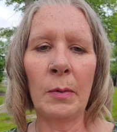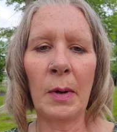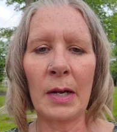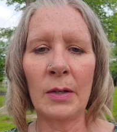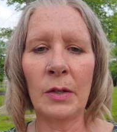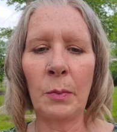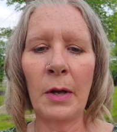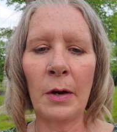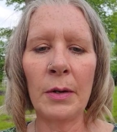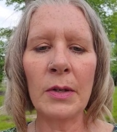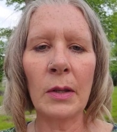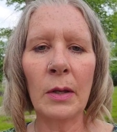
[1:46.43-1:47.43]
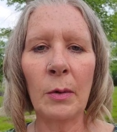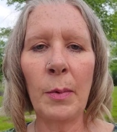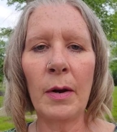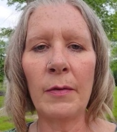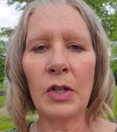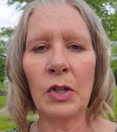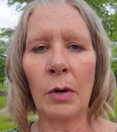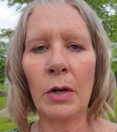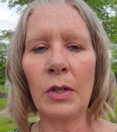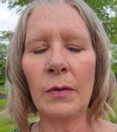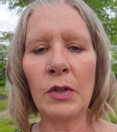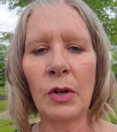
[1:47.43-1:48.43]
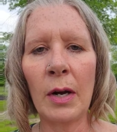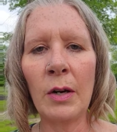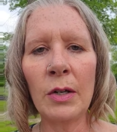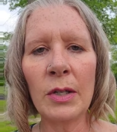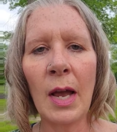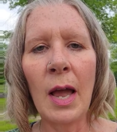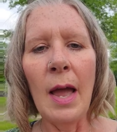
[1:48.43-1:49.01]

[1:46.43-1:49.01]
because there is a little bit of a shortage of trainers.